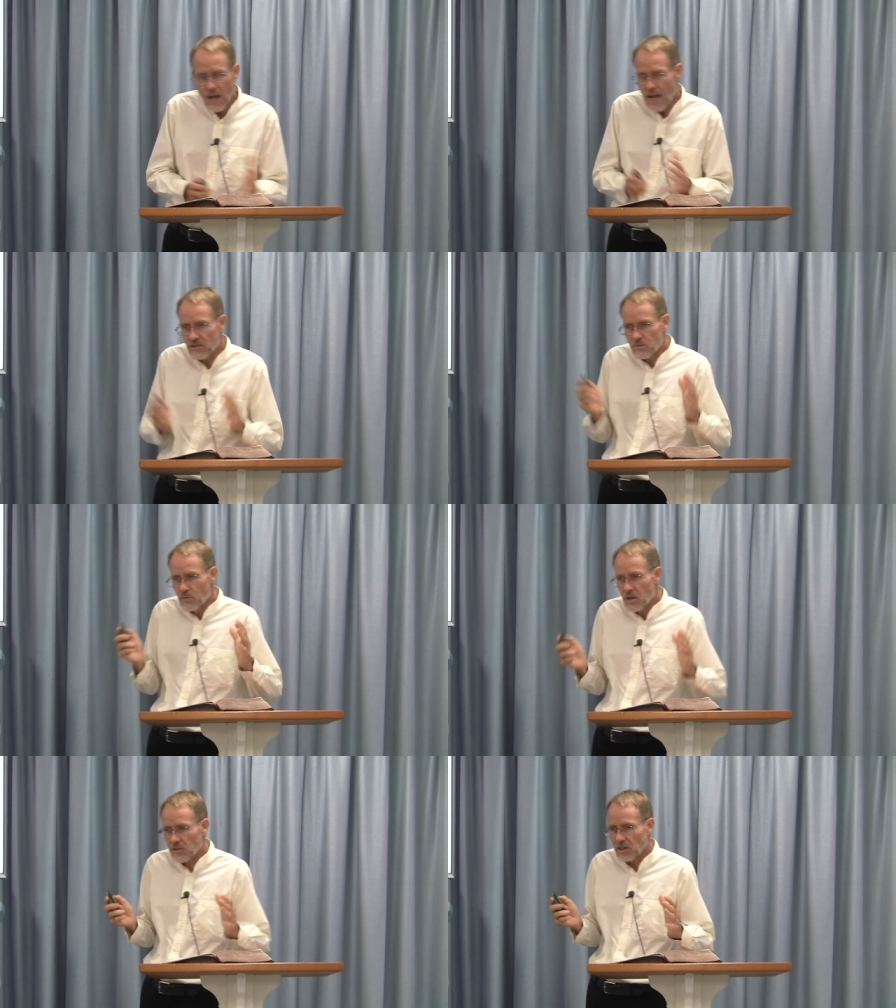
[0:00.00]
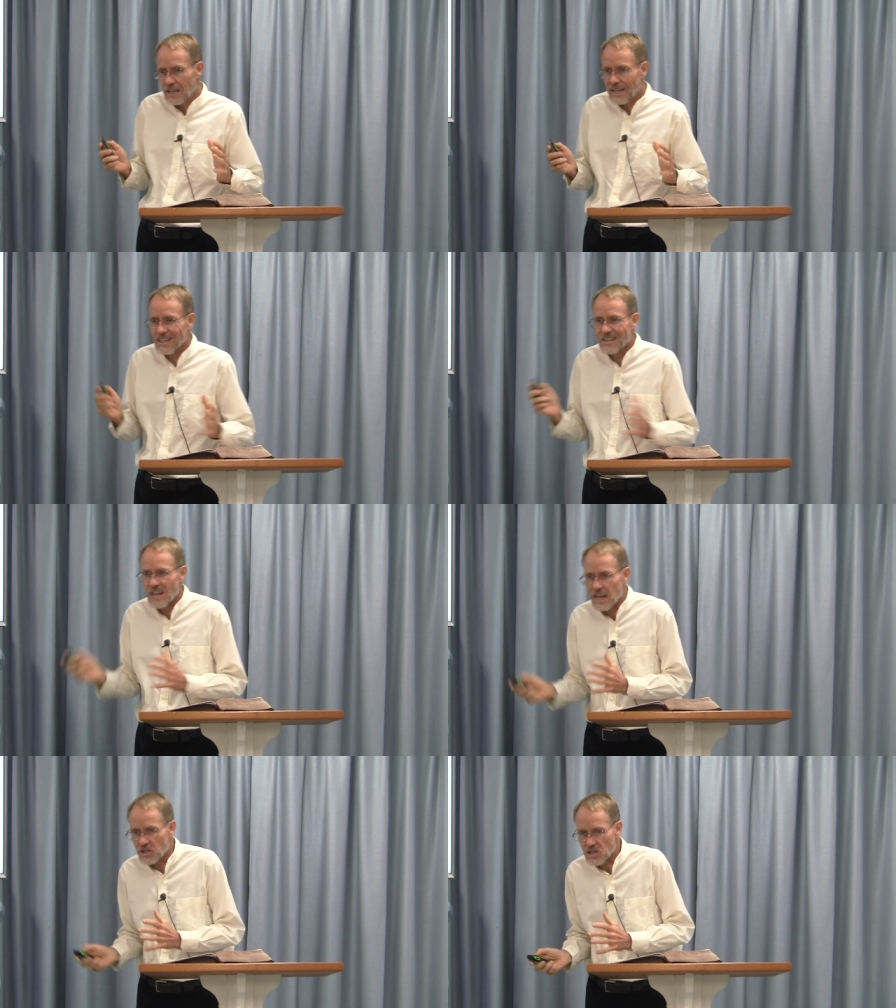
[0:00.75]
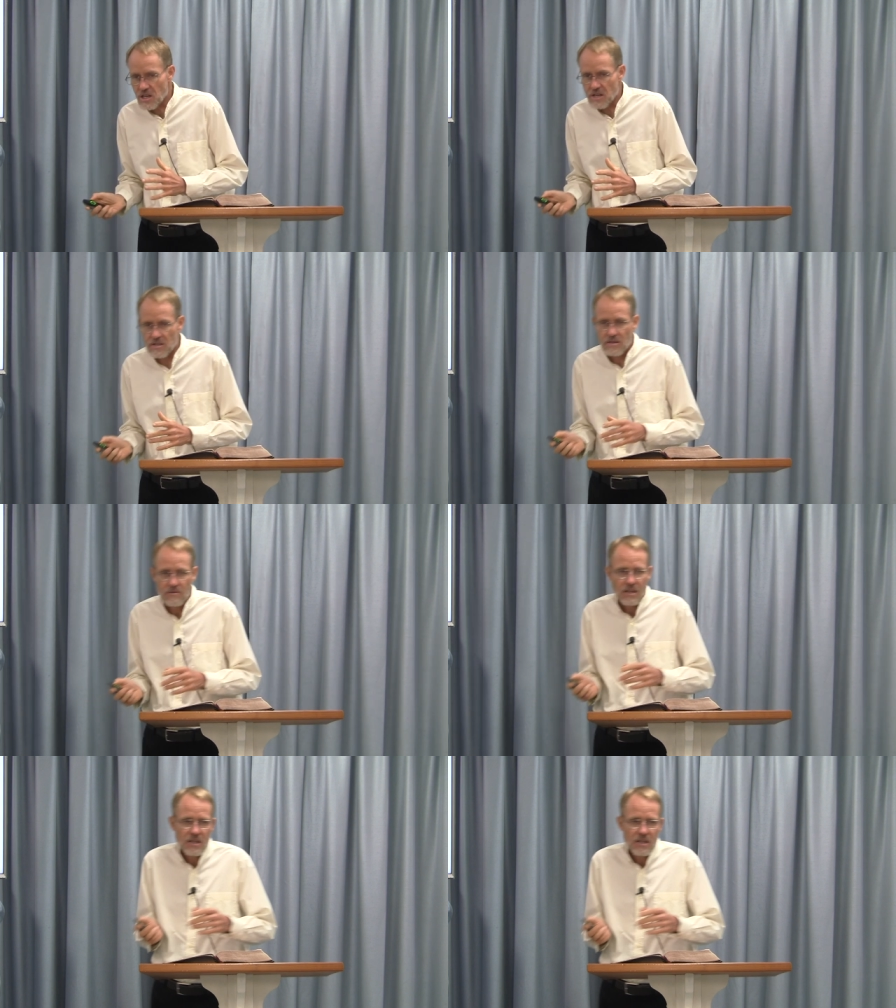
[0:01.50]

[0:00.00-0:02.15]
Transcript: as with any nation,